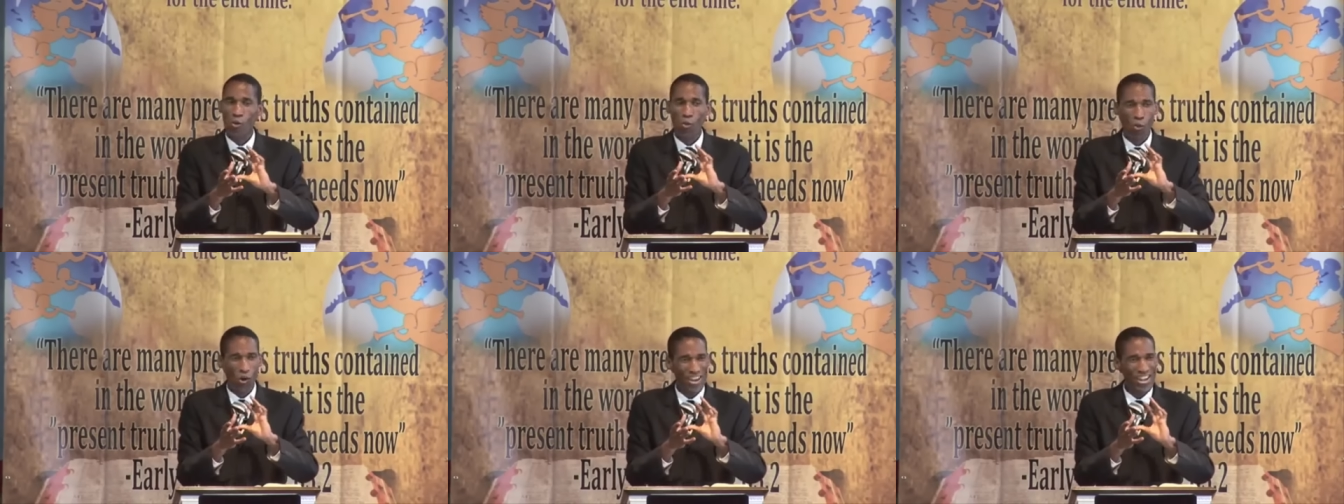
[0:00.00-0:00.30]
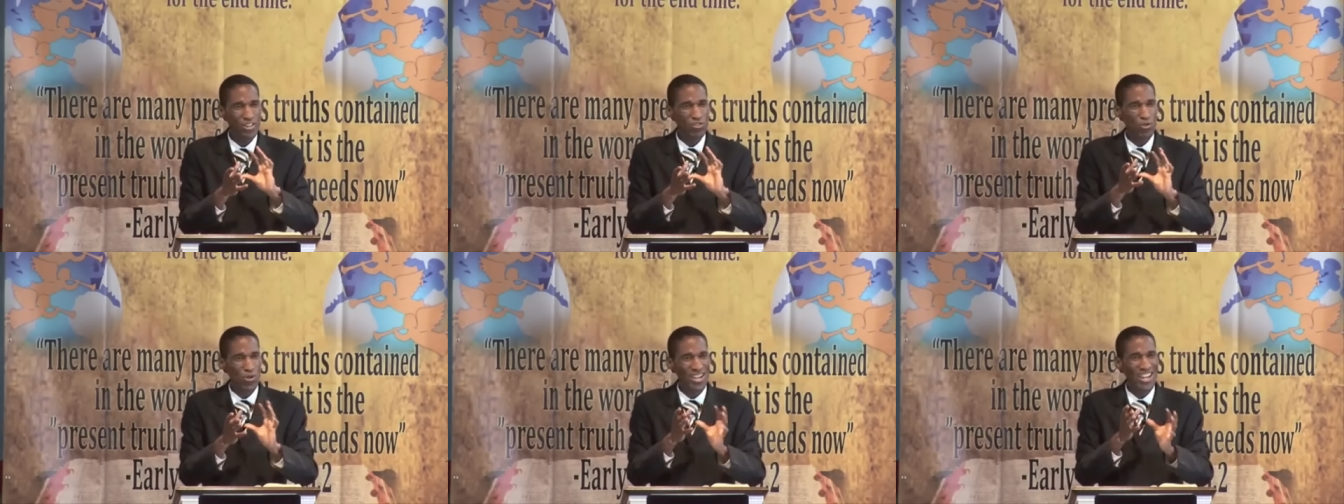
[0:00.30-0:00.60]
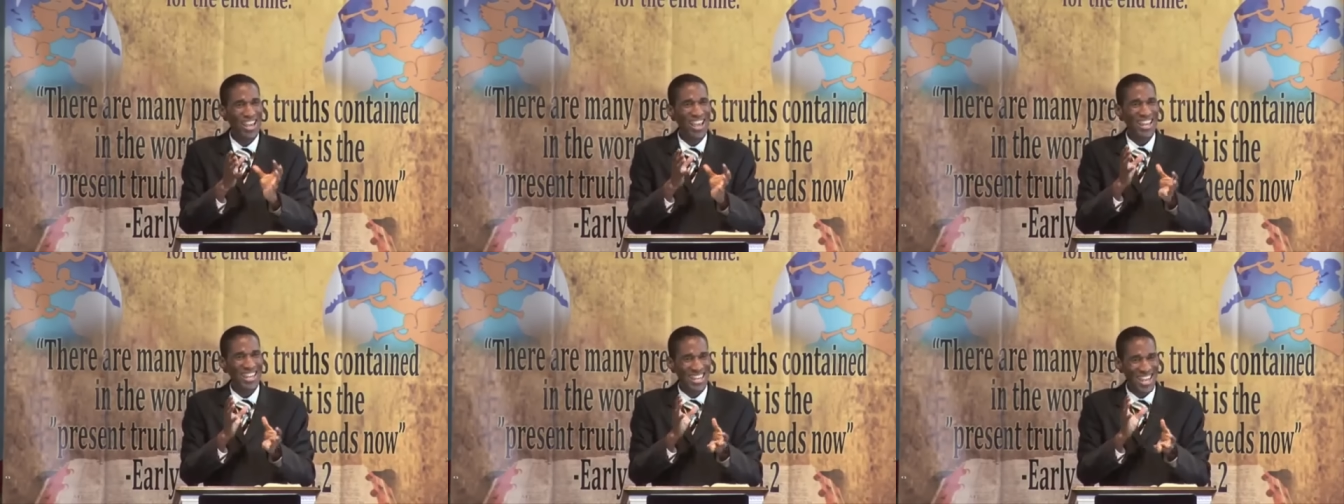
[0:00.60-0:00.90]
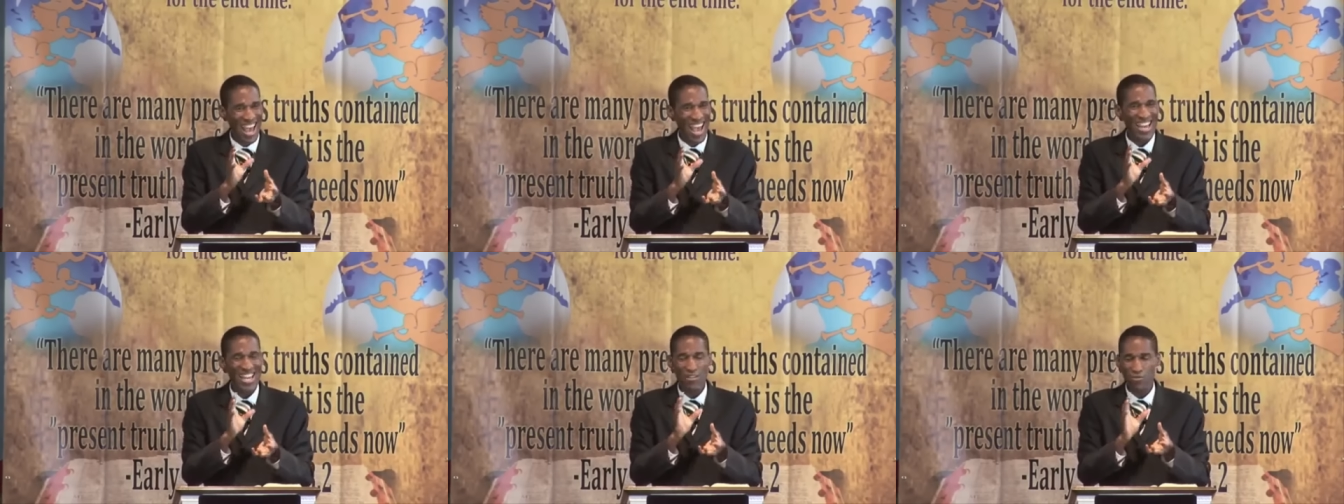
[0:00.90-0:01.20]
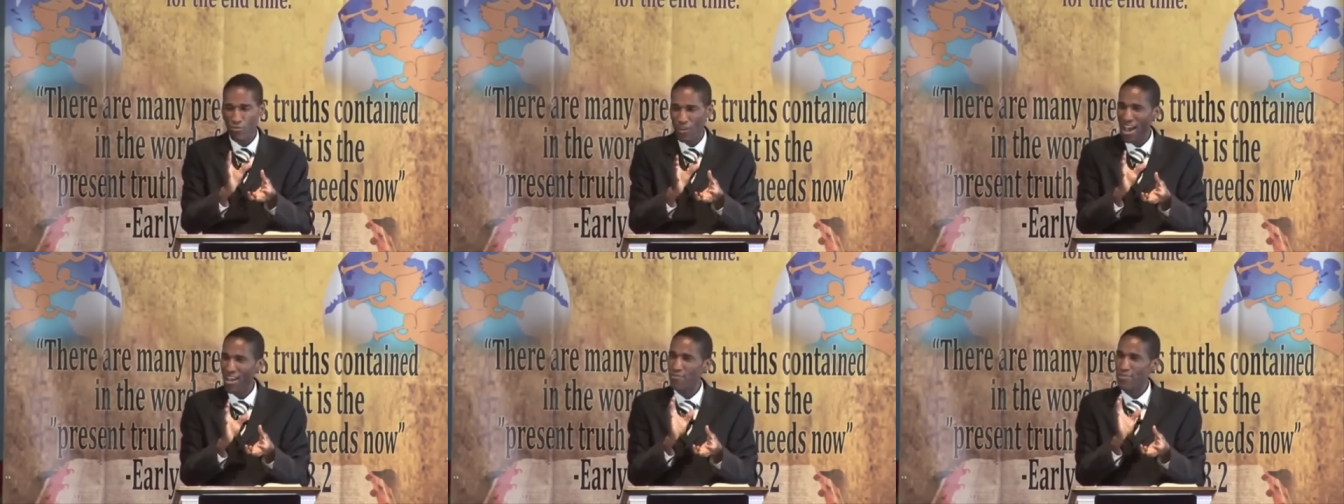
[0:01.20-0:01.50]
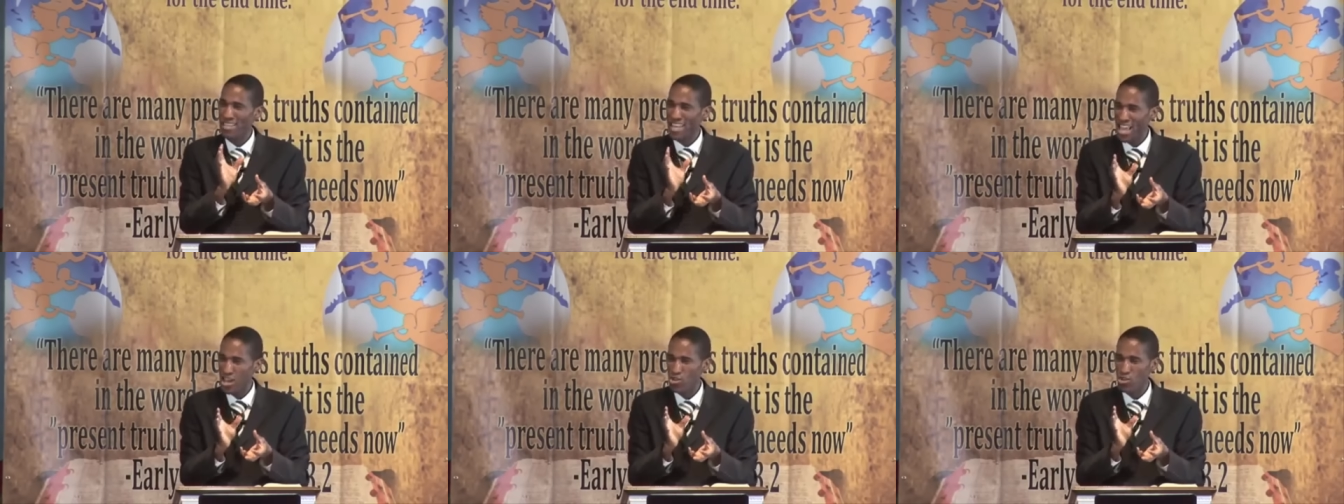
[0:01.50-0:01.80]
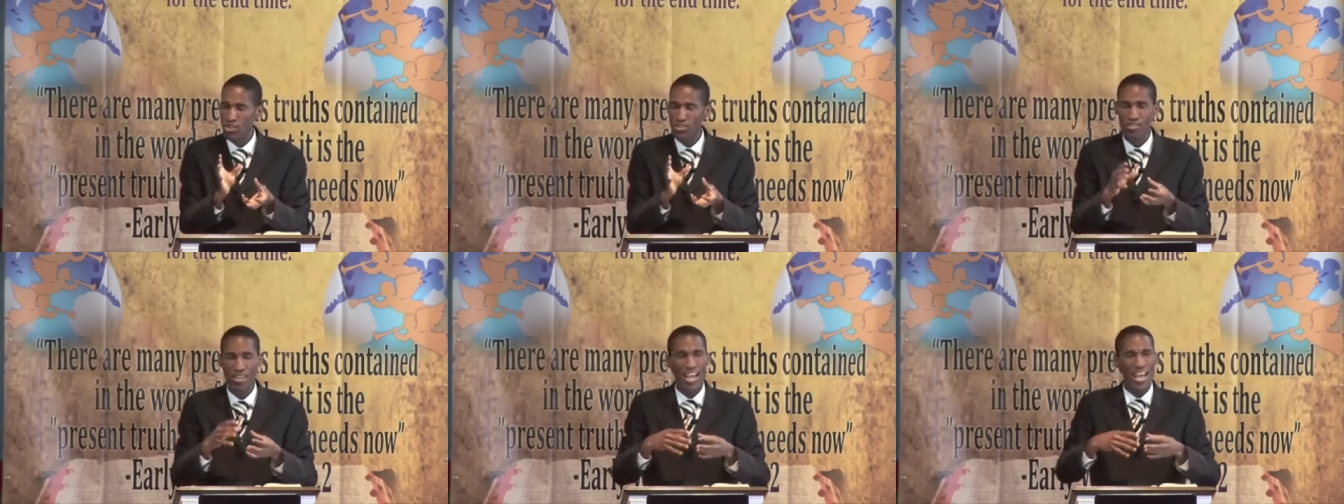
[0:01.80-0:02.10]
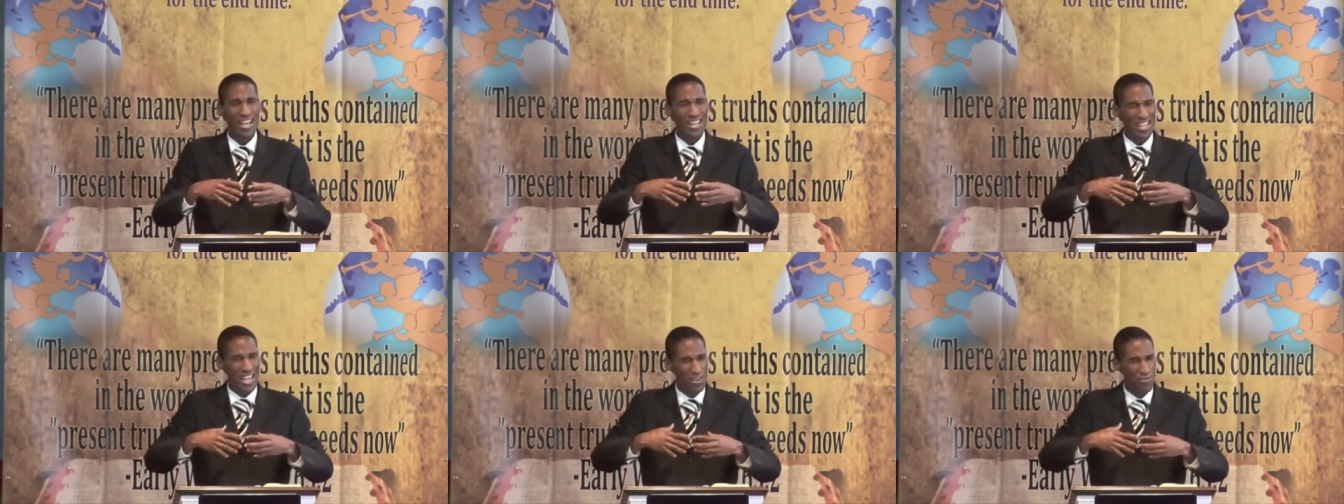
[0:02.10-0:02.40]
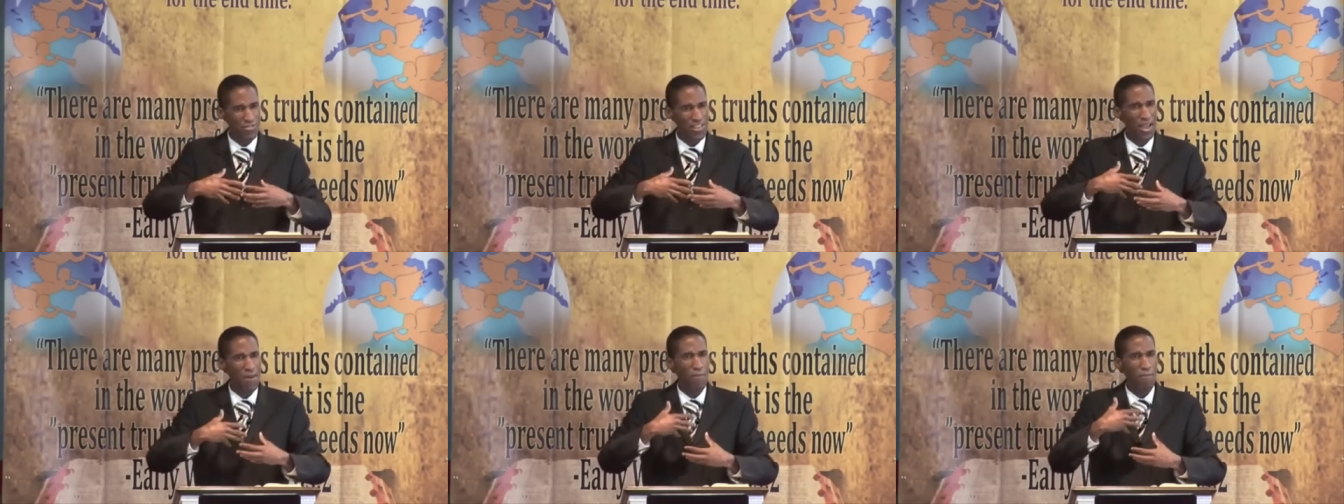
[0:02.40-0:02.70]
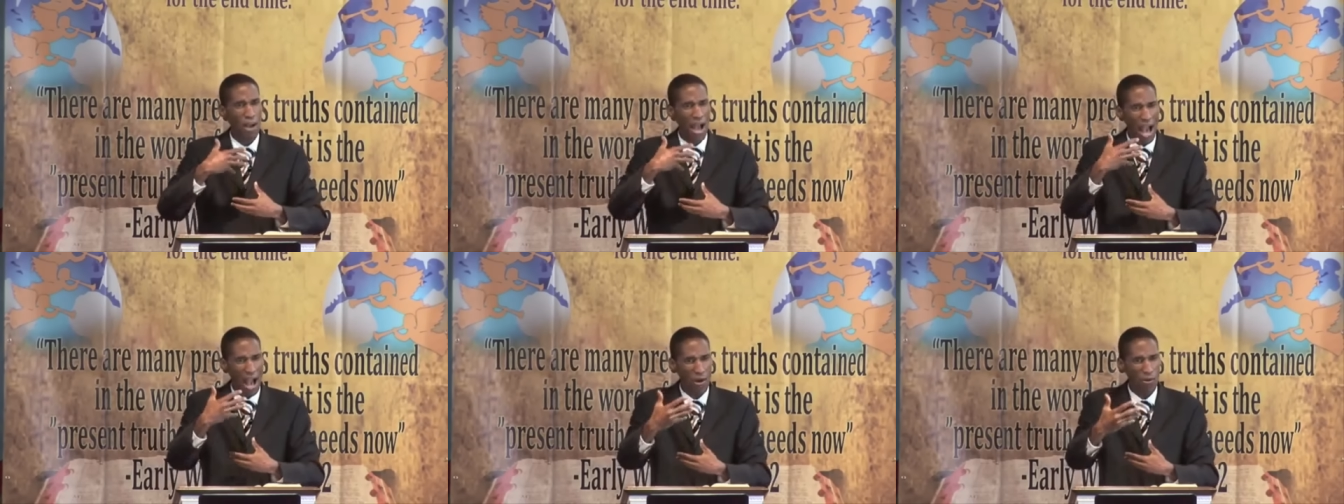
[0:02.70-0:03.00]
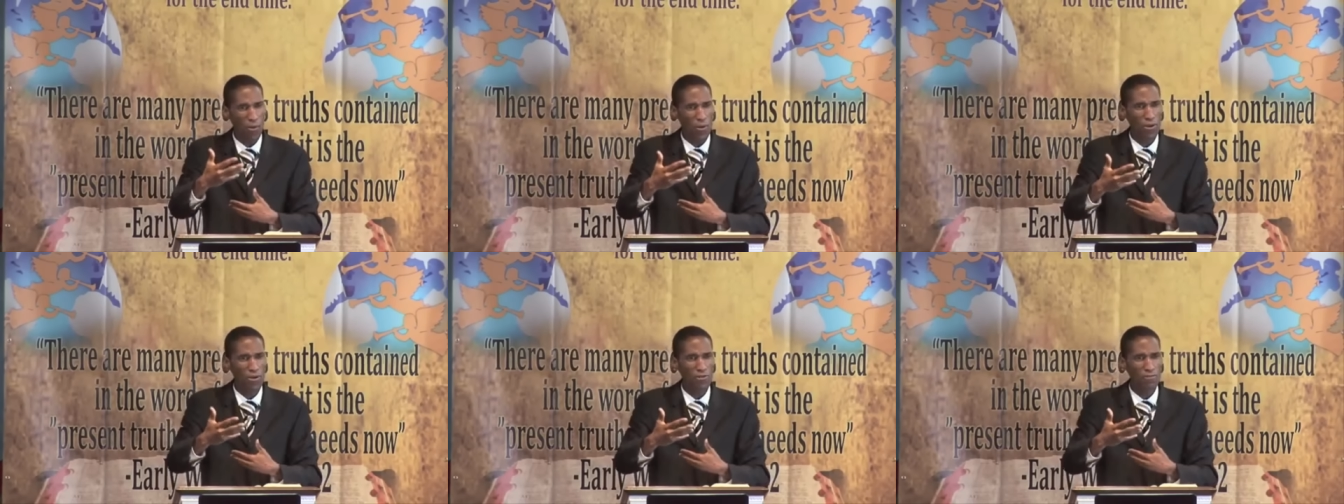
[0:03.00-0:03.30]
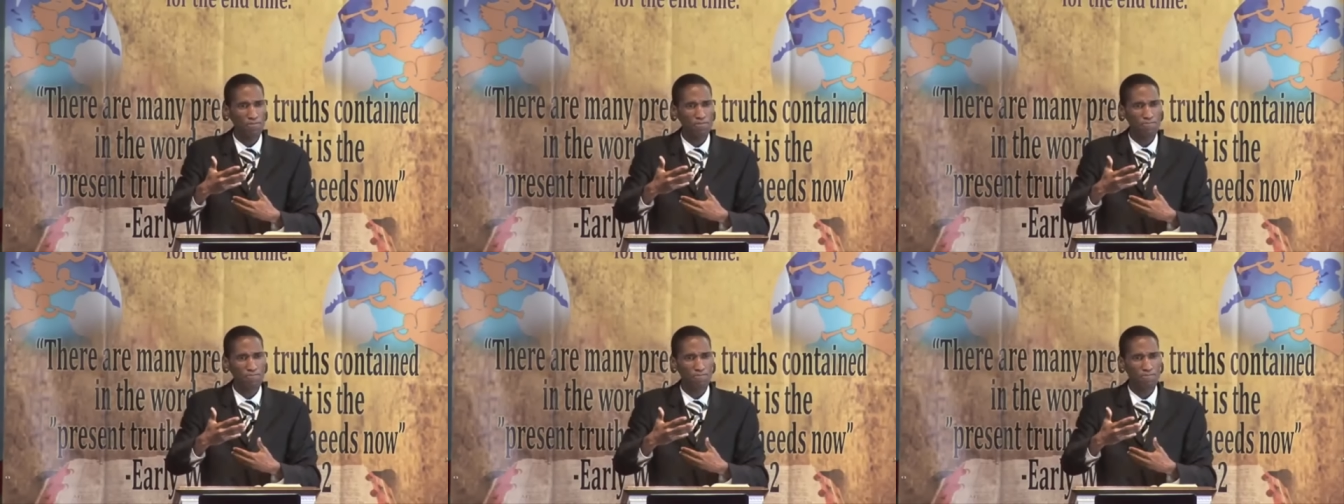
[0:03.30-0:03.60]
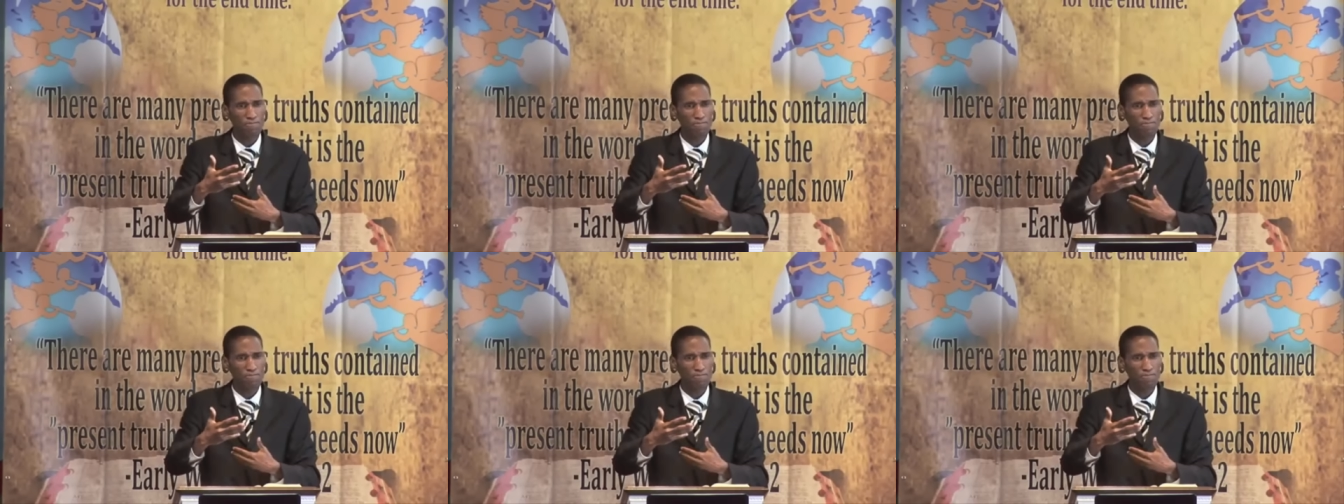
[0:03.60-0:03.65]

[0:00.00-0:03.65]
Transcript: 195 nations gave their power